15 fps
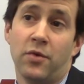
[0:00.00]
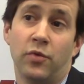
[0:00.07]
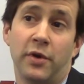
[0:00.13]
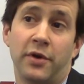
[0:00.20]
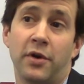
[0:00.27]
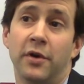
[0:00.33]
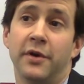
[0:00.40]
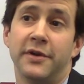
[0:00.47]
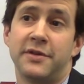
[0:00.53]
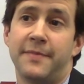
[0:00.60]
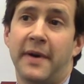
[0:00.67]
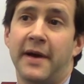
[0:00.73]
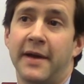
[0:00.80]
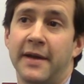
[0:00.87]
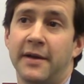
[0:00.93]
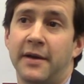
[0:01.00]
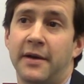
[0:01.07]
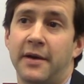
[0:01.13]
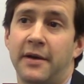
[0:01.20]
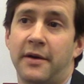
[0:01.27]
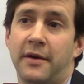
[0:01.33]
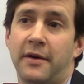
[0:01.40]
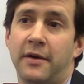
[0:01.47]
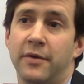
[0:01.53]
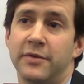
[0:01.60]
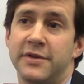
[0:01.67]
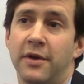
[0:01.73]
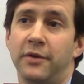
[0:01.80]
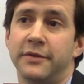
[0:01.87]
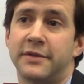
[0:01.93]
We're encouraged by our
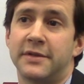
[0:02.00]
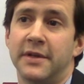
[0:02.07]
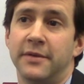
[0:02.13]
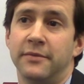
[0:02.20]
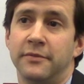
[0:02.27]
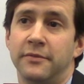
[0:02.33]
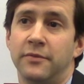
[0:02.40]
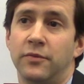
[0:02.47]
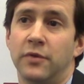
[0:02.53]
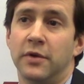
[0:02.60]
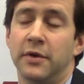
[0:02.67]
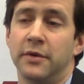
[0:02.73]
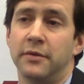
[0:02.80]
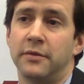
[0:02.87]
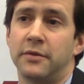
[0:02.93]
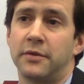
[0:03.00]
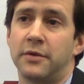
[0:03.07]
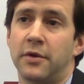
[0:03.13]
results and we're